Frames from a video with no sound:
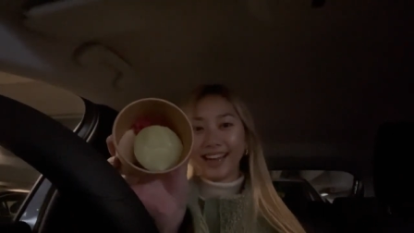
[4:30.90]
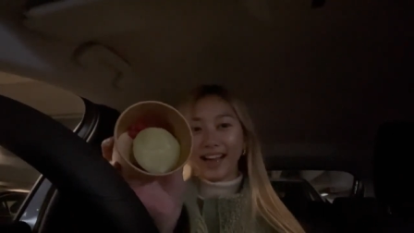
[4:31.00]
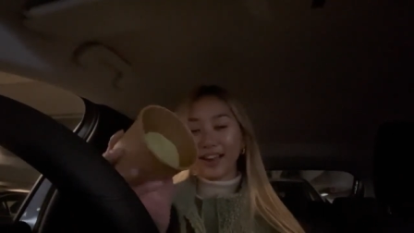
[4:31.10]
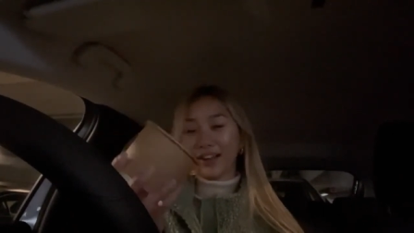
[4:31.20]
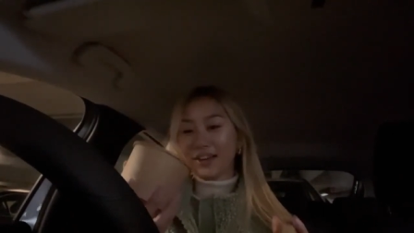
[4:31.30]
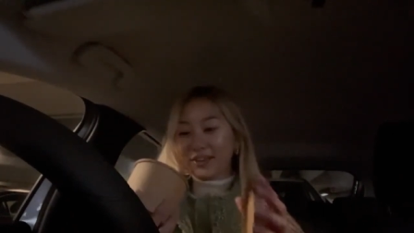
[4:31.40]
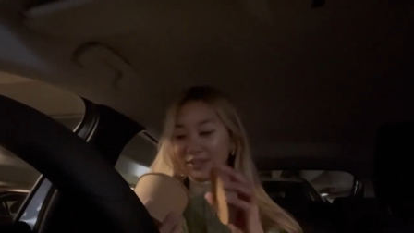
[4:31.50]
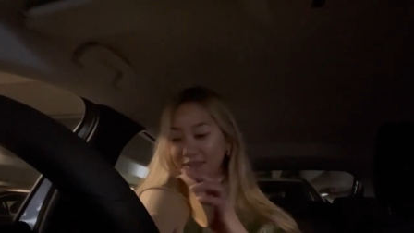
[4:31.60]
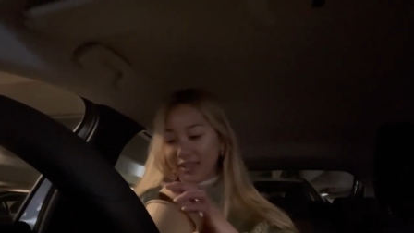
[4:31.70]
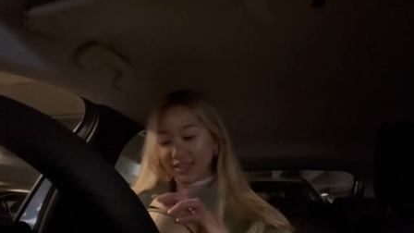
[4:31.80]
I don't know,
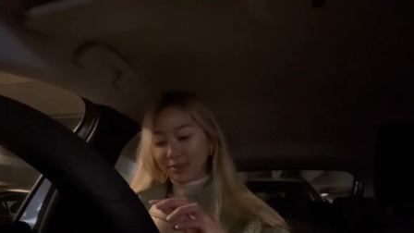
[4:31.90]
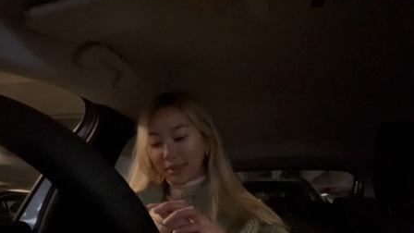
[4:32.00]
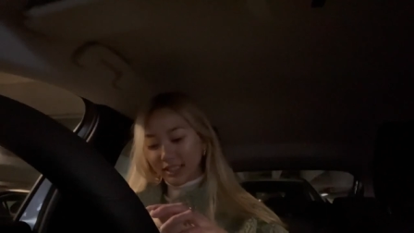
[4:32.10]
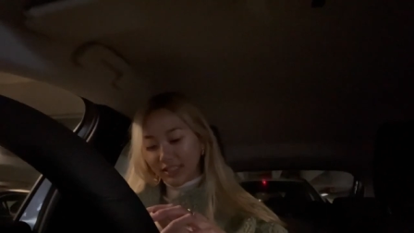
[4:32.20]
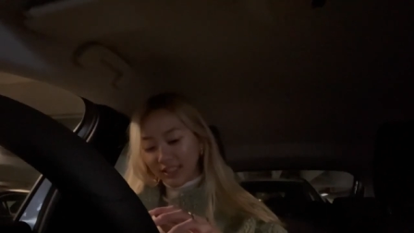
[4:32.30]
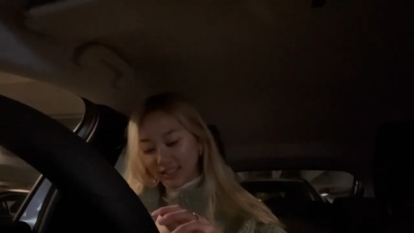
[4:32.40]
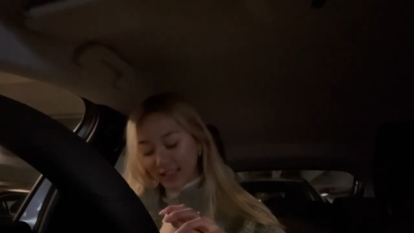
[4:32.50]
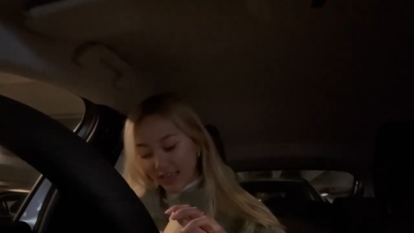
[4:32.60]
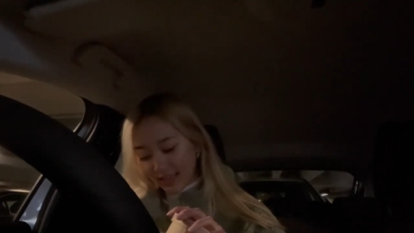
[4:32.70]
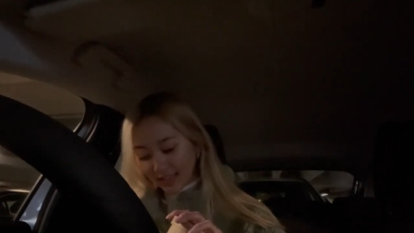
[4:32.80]
it's a matcha
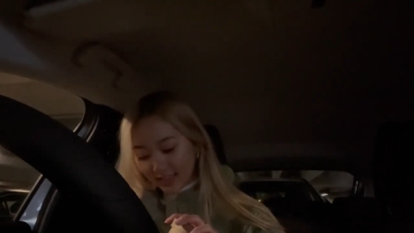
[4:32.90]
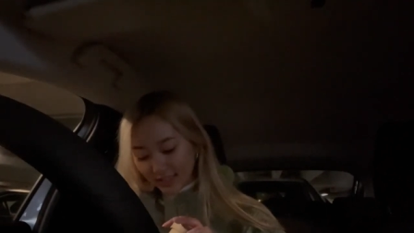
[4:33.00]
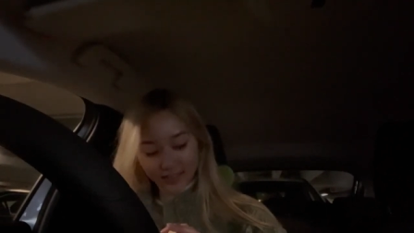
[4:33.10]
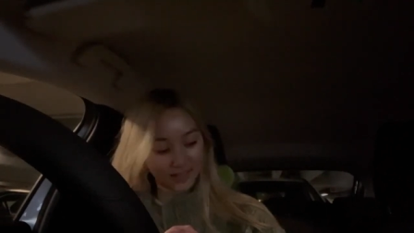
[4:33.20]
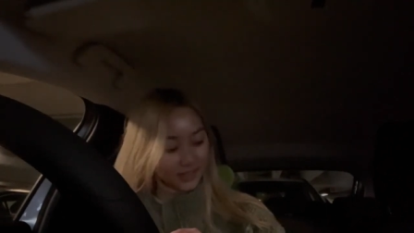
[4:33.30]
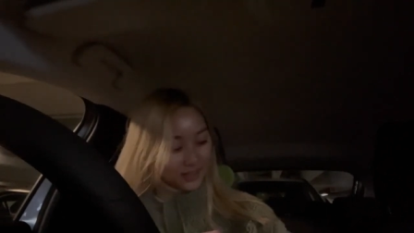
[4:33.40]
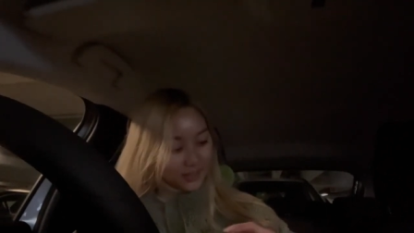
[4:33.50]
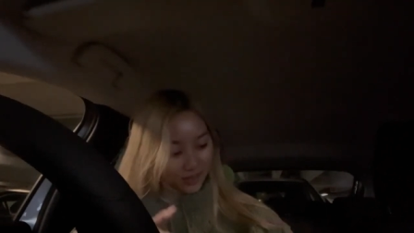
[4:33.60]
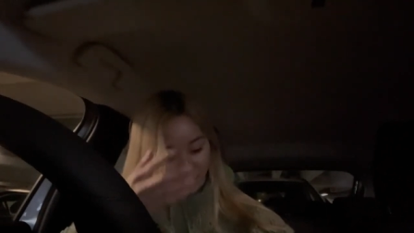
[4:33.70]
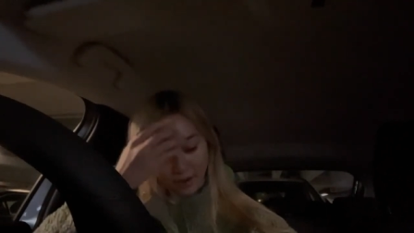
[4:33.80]
cheesecake.
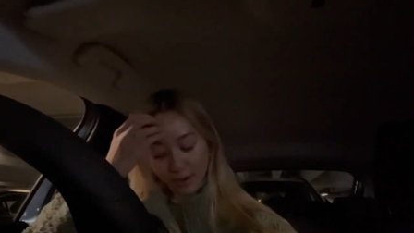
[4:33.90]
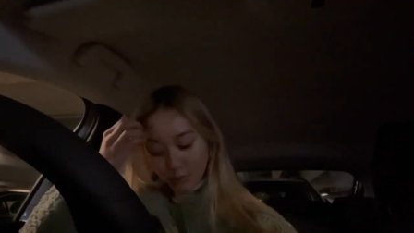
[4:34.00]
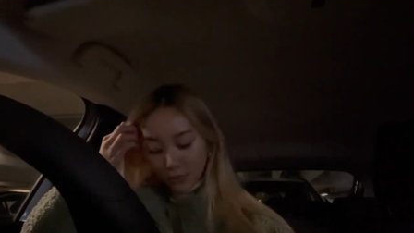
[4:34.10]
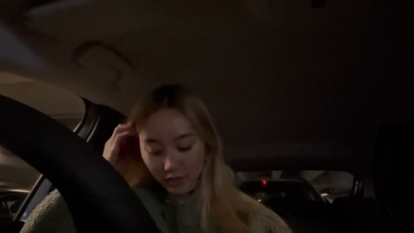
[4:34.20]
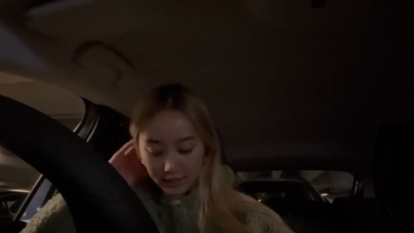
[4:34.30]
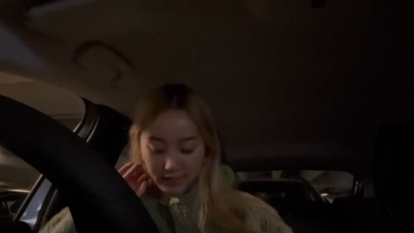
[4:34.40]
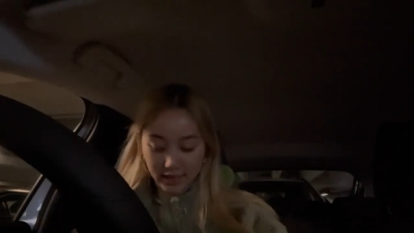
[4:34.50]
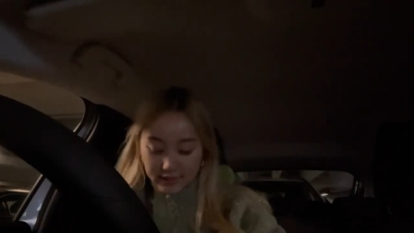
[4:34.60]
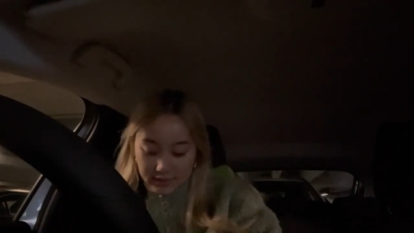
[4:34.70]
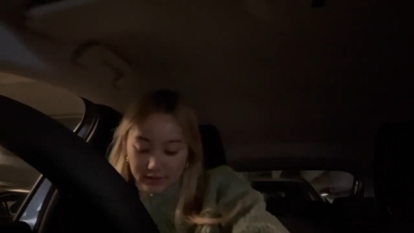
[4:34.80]
A round one, I
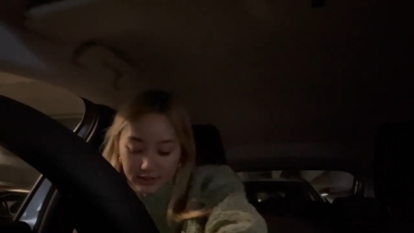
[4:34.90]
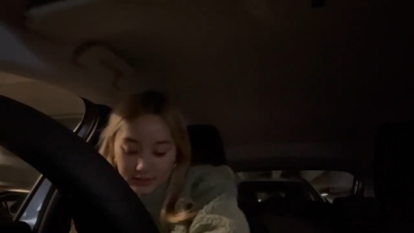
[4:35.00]
guess.